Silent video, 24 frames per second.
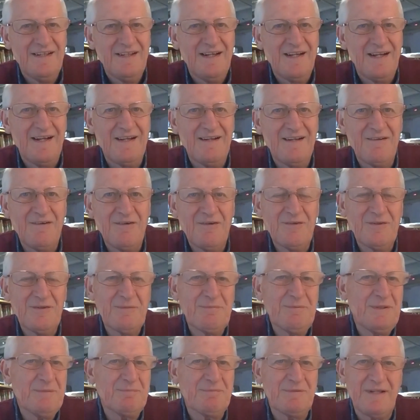uh, on the
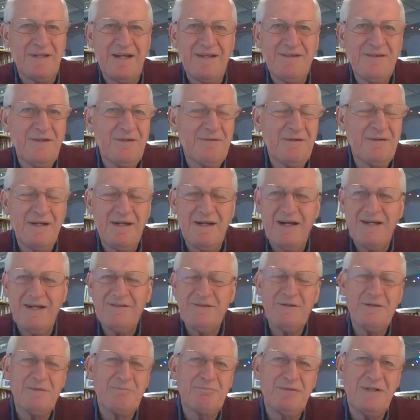people. I know, I
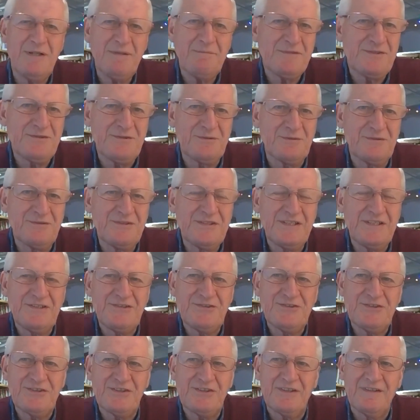know a primary school
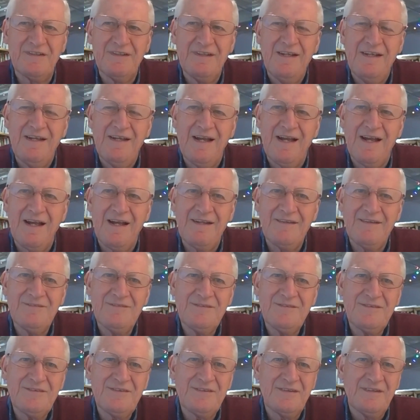teacher,
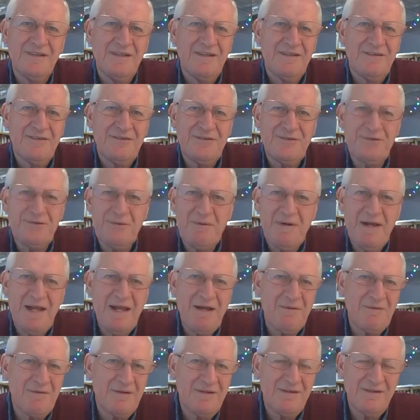and
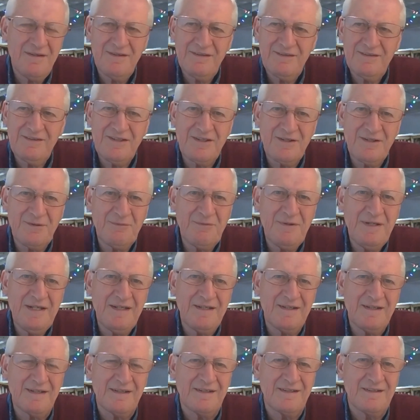throughout her
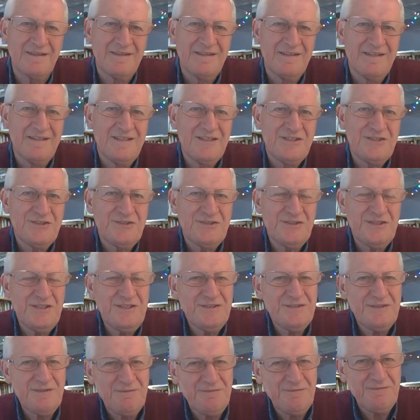career,
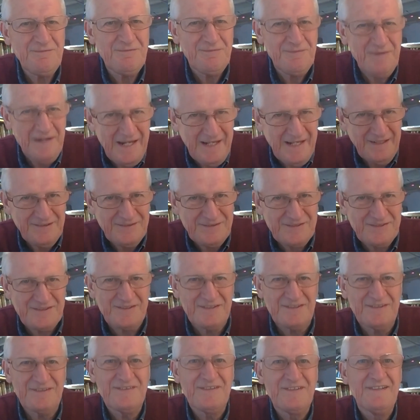she's
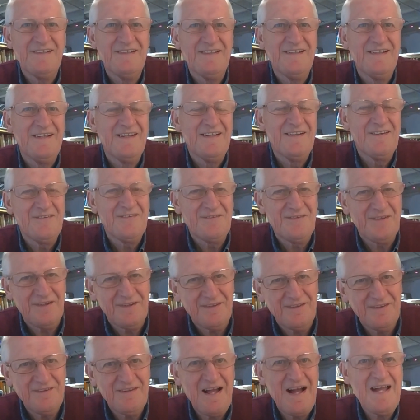affected the
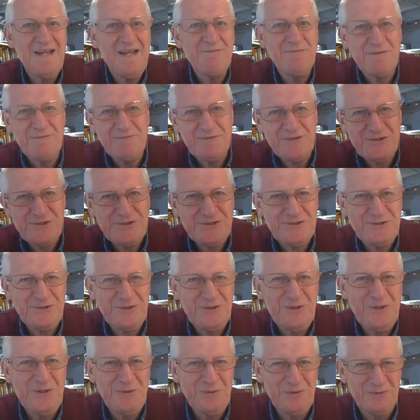life of the
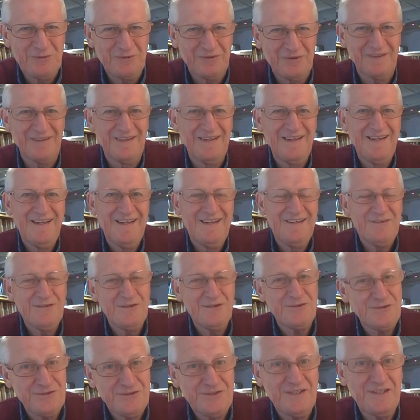school,
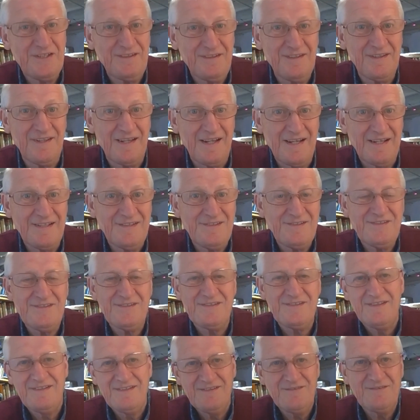not just her class,
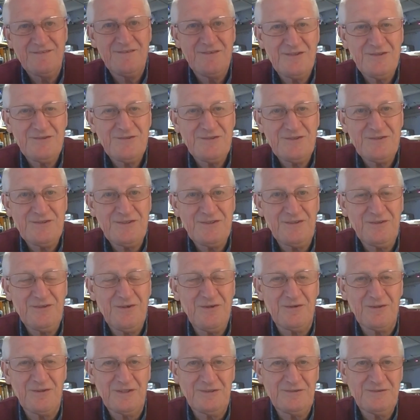not just her
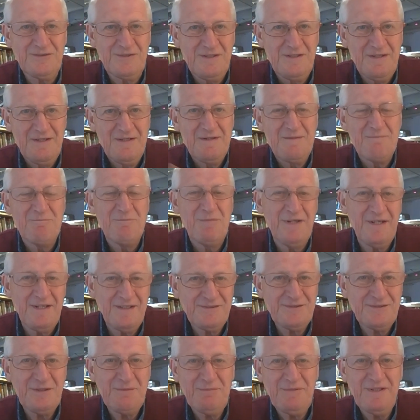colleagues, but in
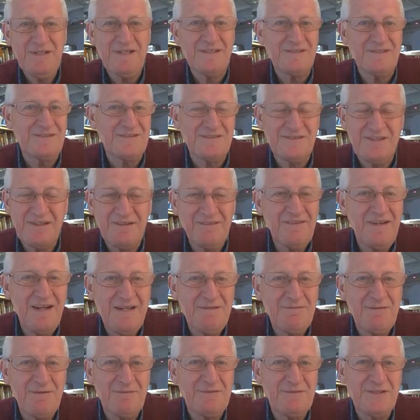some cases, the
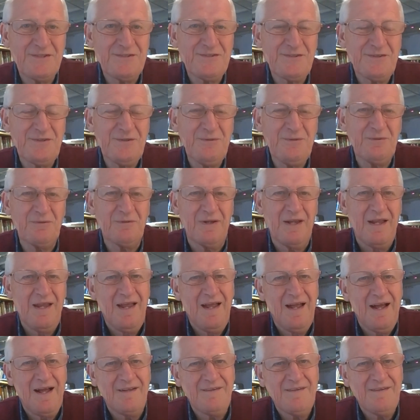life of her school.
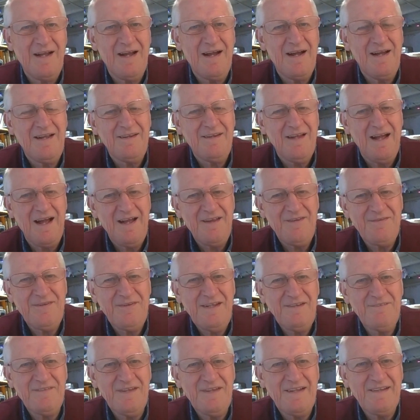And I, I
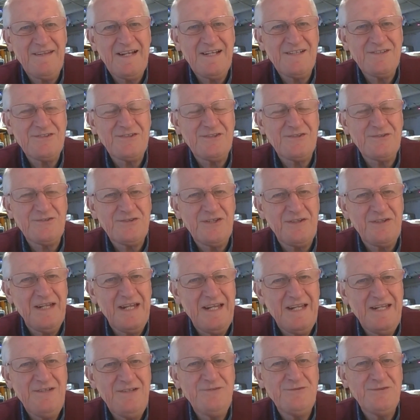think that that's such an
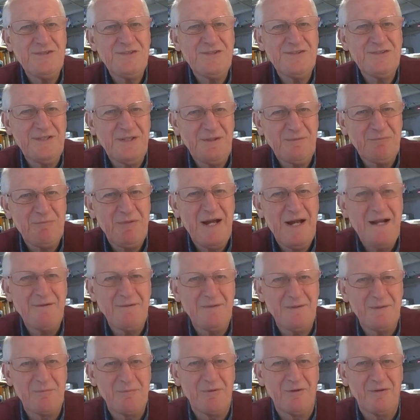interesting
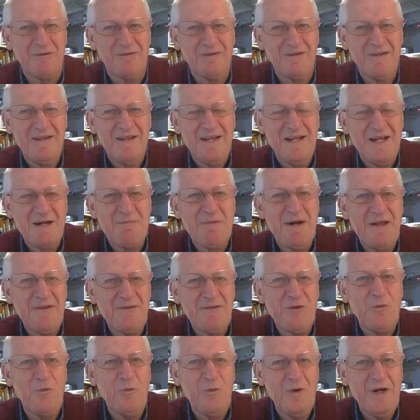parable about
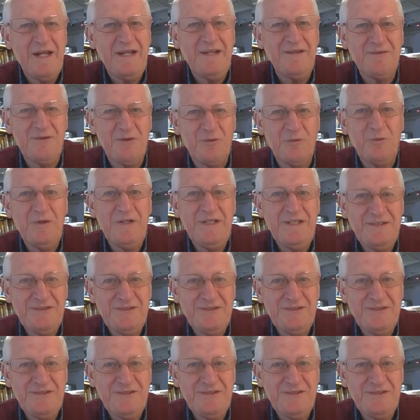the way that we